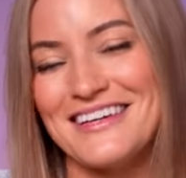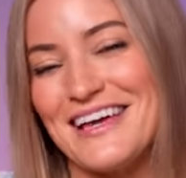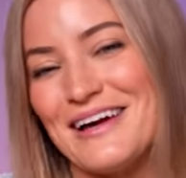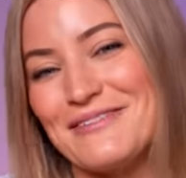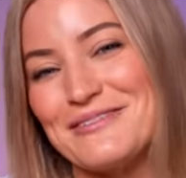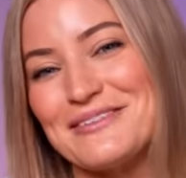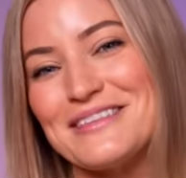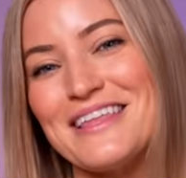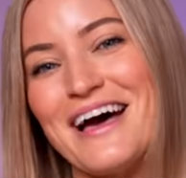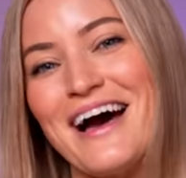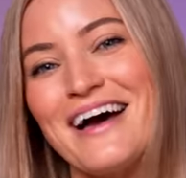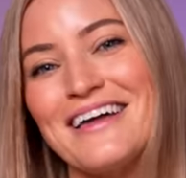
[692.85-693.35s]
And
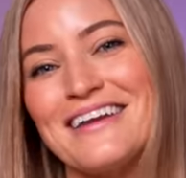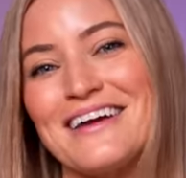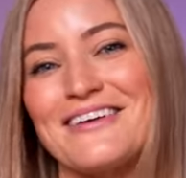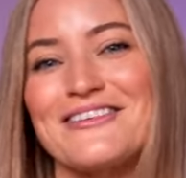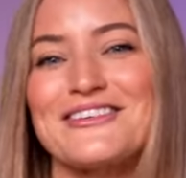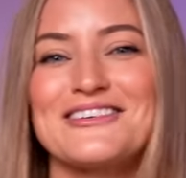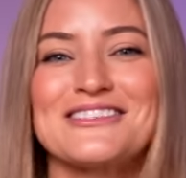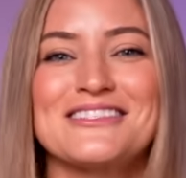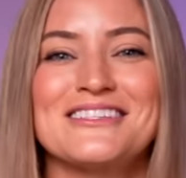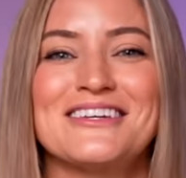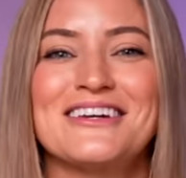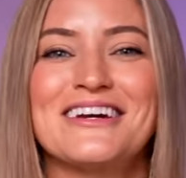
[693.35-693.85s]
with that, I
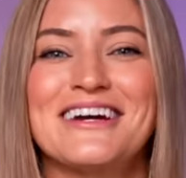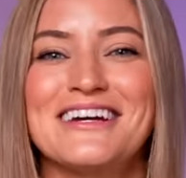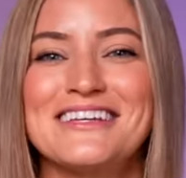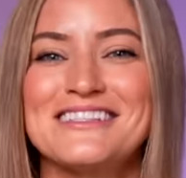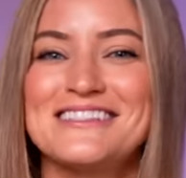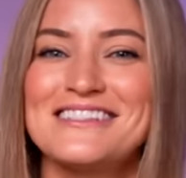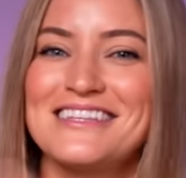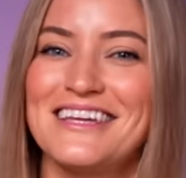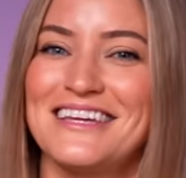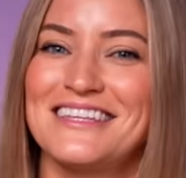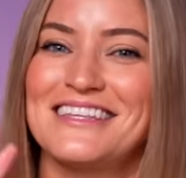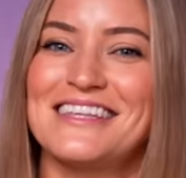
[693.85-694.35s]
will see you
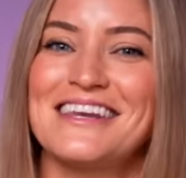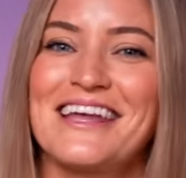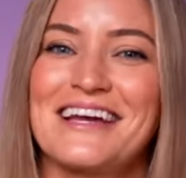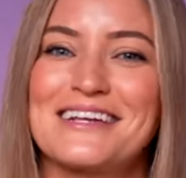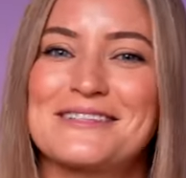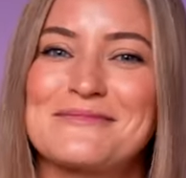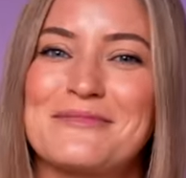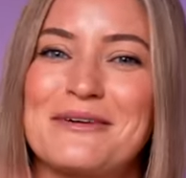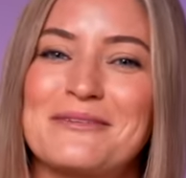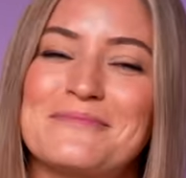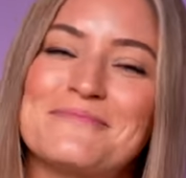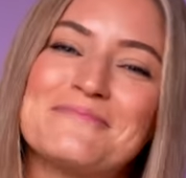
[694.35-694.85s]
guys in the
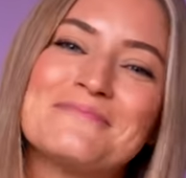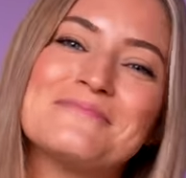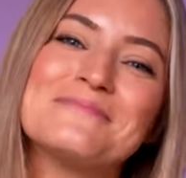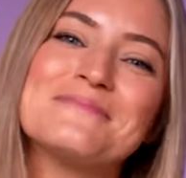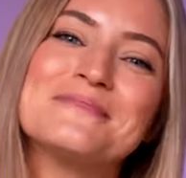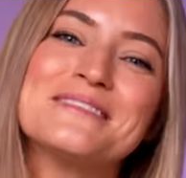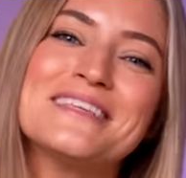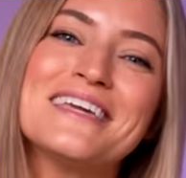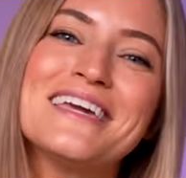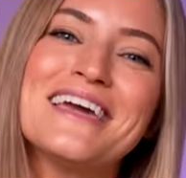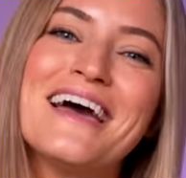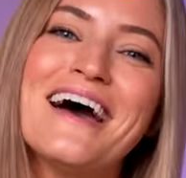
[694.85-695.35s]
next one.
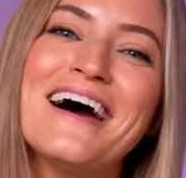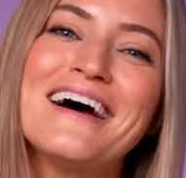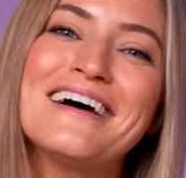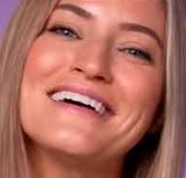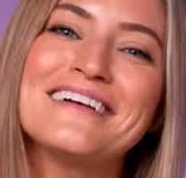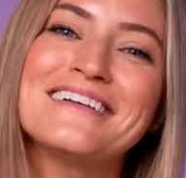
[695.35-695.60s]
See ya!